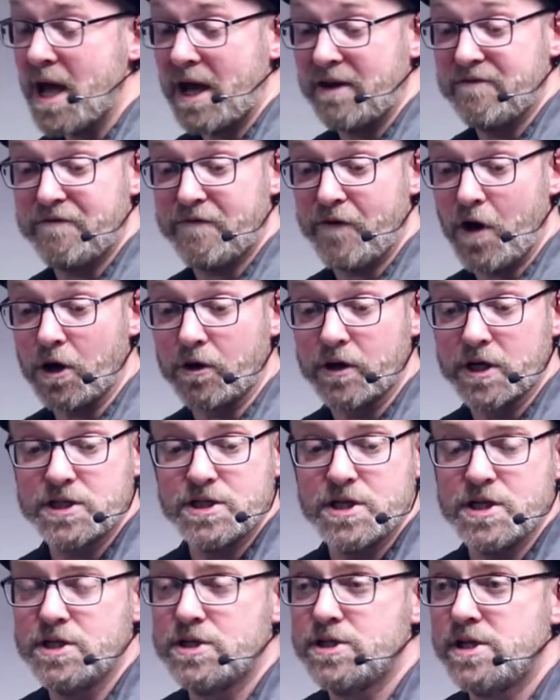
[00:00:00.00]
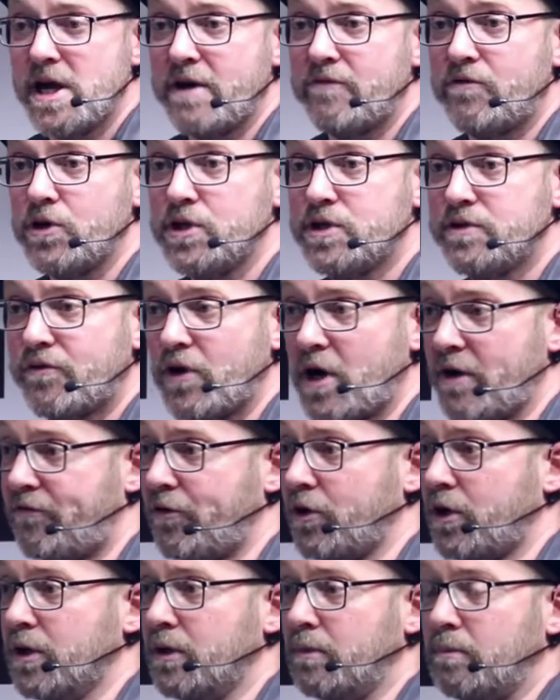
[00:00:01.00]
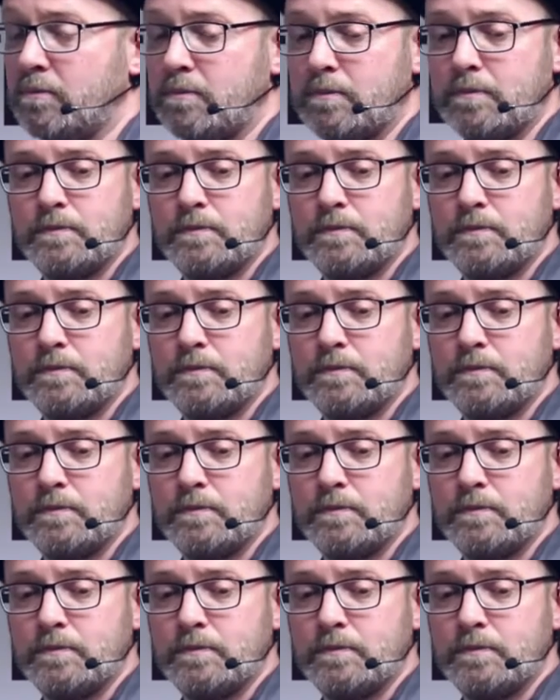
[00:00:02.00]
and far exceeds the average for Africa.